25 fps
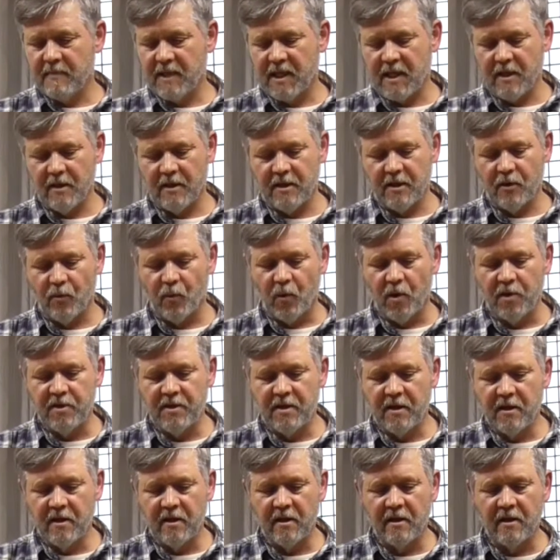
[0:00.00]

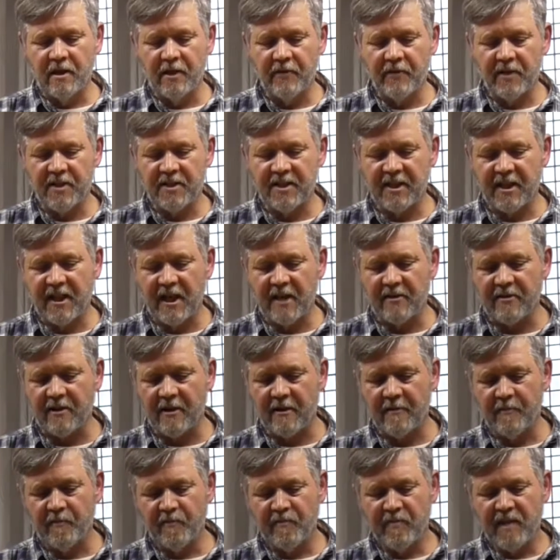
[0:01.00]
wood, glue it
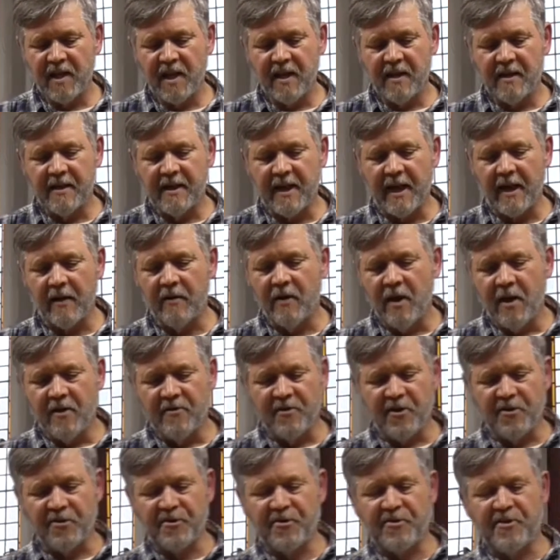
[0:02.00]
together. Now,
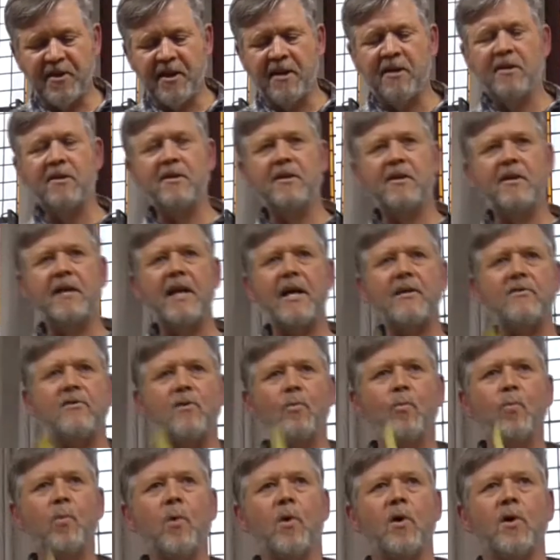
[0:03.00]
the thinner you get
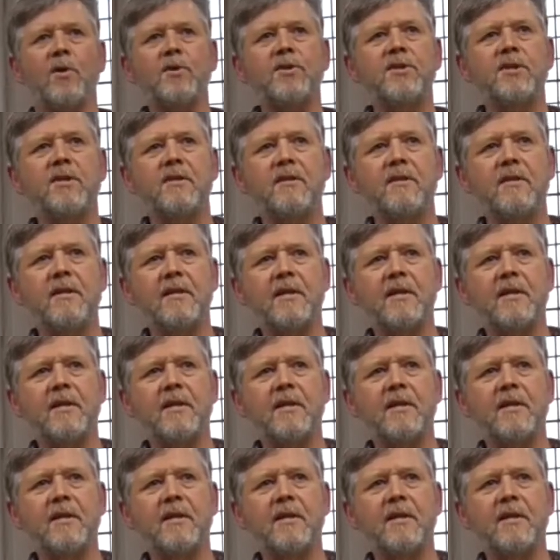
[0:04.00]
the wood,